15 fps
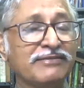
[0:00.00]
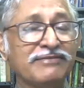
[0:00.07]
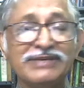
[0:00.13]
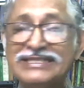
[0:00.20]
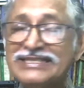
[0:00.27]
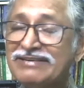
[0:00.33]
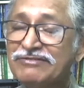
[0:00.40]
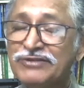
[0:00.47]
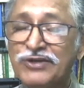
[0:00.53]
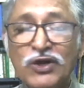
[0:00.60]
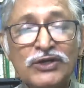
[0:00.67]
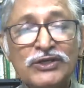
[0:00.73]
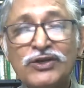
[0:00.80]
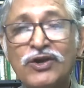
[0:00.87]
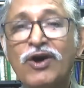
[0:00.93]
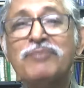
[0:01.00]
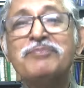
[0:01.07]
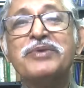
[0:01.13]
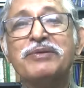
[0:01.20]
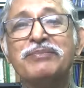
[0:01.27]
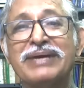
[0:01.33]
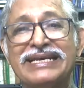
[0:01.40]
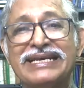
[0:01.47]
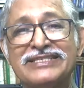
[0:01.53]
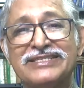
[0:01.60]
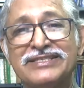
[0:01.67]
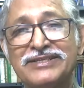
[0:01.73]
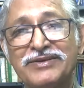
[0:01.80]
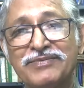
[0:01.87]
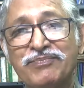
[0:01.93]
which have not
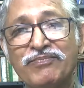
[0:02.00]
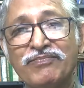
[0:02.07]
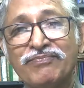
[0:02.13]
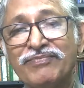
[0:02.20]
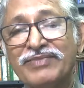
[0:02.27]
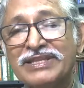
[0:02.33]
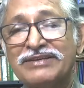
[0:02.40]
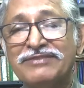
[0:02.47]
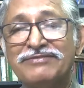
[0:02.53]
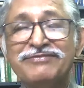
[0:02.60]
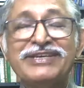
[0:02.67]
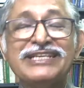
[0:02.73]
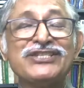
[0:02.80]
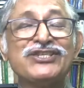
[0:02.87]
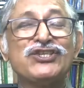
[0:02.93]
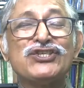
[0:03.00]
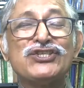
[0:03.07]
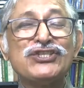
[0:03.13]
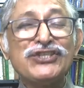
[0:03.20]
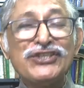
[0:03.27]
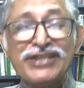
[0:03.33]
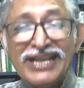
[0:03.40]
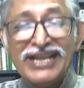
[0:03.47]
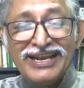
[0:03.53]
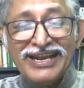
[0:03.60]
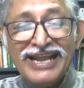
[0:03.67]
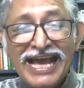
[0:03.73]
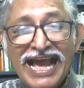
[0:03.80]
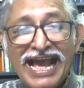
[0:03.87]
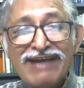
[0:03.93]
compromised, which
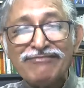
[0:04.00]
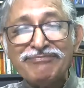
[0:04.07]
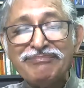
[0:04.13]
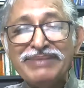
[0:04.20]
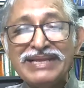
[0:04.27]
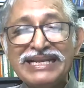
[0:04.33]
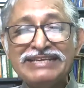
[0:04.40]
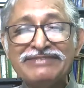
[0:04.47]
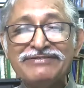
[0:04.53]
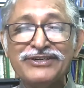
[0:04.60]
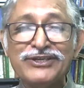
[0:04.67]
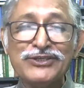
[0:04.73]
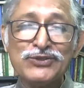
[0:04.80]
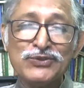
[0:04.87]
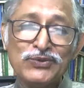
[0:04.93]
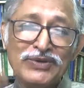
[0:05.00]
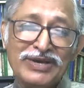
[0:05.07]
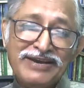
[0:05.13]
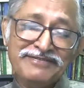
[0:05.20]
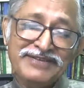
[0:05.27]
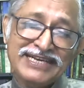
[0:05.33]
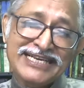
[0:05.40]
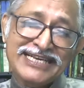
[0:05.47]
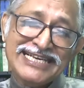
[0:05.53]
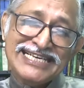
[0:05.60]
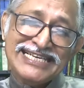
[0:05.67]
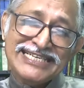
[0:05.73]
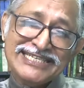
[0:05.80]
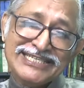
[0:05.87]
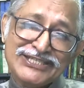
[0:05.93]
still have believers who have a
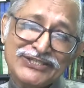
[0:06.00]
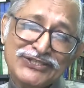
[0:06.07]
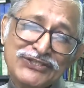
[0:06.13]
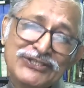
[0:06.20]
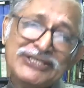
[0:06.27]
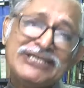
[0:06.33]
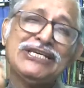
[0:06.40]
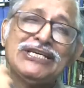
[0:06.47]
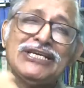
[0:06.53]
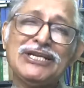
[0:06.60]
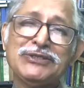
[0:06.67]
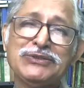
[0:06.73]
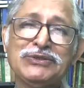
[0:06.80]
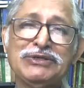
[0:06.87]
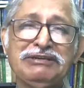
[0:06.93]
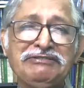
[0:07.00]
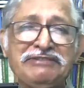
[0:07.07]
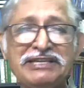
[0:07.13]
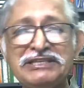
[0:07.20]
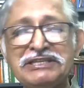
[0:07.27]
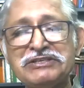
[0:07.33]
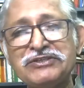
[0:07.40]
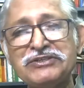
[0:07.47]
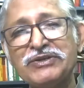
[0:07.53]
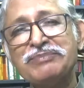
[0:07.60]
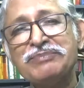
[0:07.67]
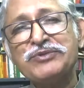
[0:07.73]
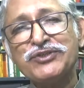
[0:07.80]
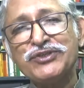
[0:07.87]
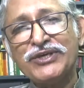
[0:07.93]
zeal to defend the
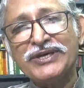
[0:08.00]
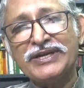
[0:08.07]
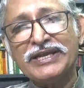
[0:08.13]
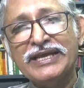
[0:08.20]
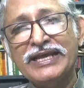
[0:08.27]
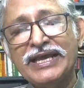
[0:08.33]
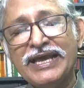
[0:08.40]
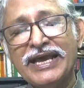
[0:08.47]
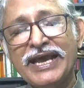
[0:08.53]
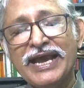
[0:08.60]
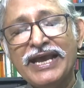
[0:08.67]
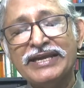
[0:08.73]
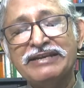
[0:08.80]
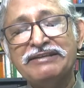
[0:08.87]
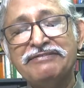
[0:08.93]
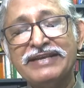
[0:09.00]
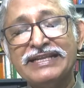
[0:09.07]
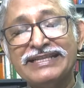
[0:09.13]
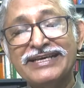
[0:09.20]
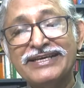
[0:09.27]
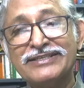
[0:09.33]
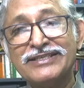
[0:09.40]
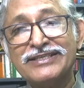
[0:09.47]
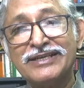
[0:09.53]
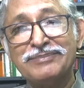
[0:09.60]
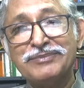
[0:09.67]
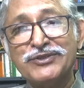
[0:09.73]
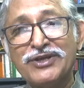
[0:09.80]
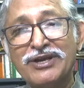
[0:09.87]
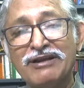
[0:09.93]
scripture and defend their
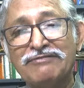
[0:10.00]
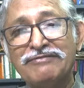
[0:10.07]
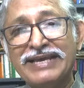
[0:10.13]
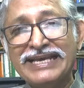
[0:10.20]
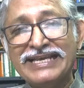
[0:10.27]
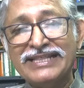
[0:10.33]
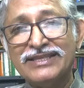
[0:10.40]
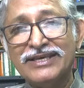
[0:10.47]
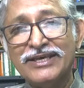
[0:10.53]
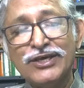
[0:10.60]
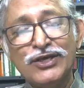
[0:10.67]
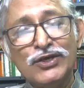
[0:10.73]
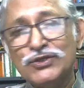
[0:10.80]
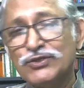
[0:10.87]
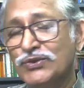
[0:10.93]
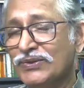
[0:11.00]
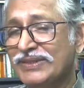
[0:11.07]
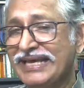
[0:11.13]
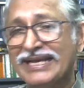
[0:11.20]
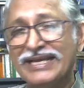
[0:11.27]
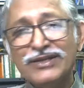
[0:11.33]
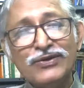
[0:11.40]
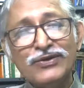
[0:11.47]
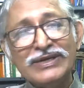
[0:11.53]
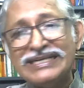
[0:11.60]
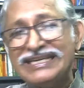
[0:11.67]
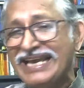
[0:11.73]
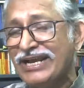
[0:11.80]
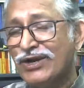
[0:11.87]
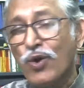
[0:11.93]
scriptural faith. So they
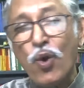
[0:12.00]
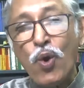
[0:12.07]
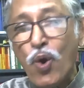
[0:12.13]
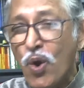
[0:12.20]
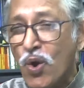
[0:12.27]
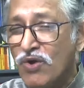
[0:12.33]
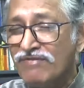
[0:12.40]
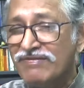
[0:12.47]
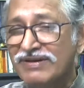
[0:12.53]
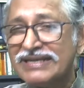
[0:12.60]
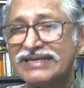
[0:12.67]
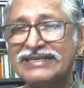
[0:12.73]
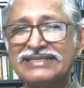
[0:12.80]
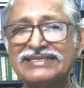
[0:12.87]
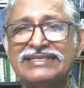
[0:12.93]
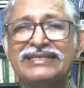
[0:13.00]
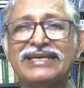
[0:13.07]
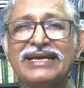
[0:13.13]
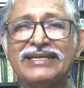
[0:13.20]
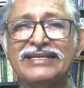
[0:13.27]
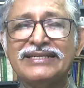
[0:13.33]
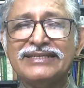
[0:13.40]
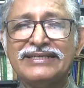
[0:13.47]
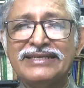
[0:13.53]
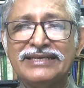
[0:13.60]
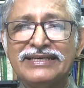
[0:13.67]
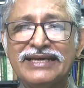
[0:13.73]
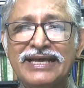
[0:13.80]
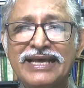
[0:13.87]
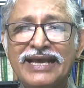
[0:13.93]
cannot take over
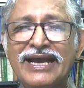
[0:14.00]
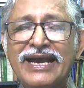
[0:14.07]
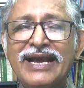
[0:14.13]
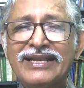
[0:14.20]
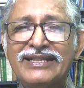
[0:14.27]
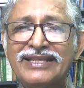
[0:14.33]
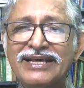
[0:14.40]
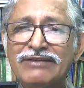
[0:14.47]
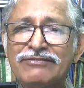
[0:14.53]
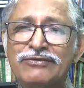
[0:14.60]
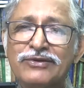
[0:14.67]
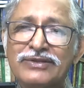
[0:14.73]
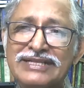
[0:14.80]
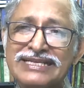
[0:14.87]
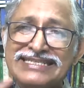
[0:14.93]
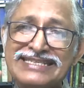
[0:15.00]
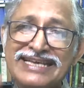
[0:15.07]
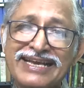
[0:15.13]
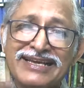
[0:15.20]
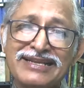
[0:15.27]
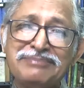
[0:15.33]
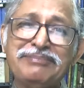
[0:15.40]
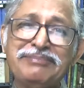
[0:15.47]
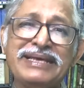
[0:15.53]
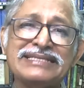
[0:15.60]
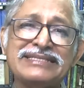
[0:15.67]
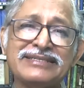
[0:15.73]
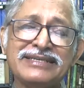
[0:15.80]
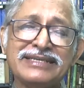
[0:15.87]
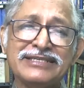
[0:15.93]
Christianity, and therefore the second
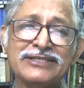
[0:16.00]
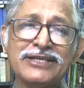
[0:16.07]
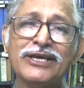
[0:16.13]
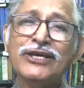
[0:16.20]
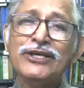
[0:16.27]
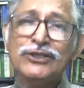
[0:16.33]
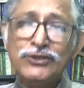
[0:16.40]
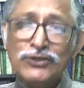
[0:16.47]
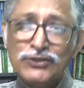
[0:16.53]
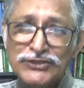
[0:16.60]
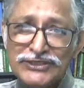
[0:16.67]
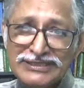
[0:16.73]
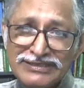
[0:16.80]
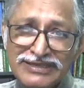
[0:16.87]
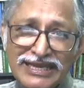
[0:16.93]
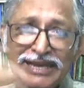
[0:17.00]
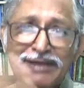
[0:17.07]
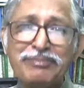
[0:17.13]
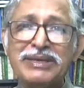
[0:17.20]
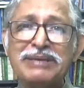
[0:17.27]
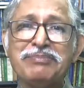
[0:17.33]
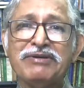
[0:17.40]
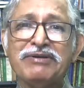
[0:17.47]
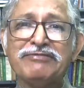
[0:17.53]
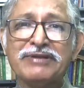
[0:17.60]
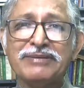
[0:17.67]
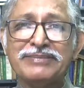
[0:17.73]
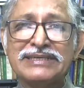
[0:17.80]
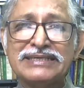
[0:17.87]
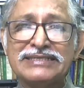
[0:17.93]
best is to steal people
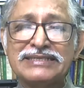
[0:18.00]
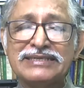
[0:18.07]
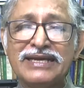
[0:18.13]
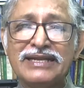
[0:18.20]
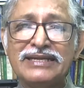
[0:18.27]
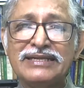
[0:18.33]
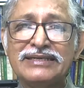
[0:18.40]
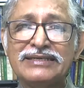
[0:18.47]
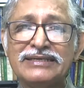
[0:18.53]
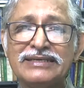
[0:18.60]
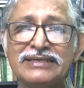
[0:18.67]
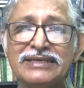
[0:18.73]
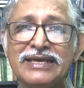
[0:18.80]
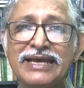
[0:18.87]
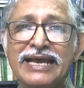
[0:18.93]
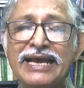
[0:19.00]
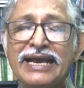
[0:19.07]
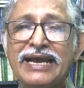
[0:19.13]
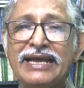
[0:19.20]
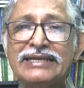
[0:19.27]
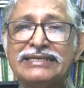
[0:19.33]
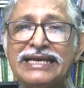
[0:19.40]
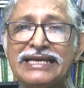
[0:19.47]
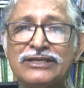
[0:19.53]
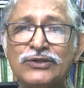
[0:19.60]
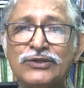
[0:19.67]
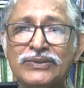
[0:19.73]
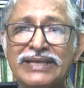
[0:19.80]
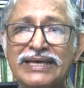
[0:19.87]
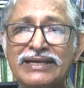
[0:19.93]
from Christianity and
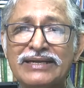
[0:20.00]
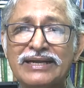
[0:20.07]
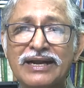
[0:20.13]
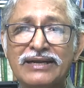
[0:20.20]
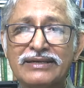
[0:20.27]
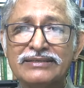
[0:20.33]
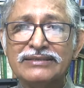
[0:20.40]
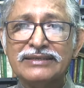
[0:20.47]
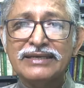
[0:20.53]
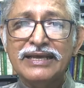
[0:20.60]
take to their cult.